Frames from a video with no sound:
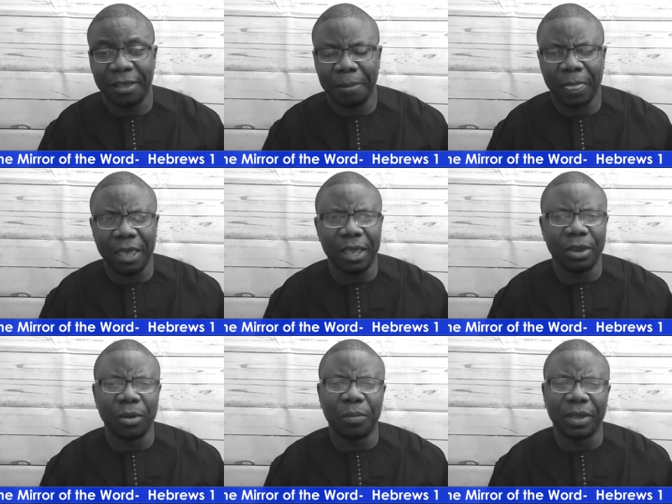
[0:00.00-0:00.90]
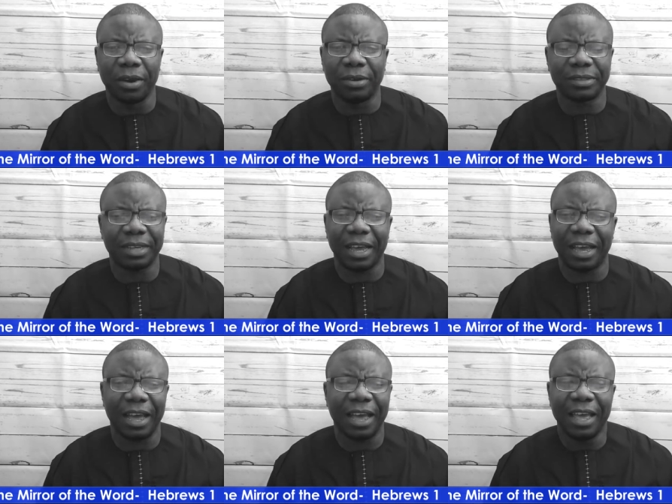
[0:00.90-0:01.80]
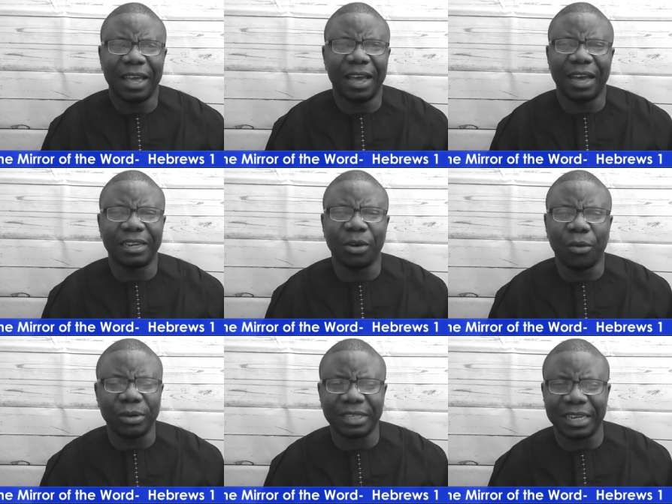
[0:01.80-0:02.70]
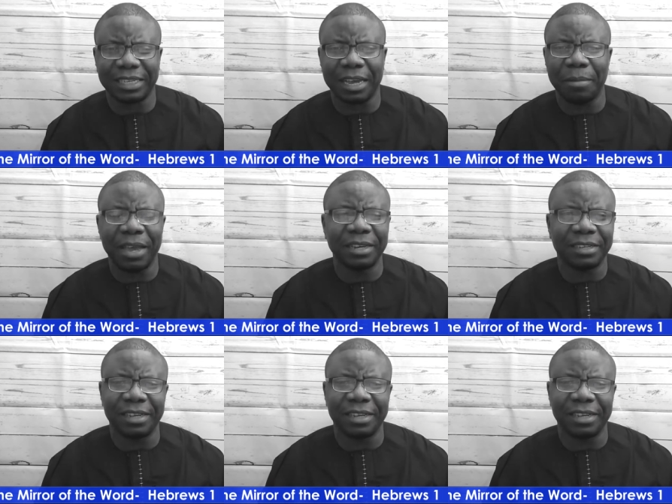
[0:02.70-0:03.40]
you know because uh, uh, uh the whole testament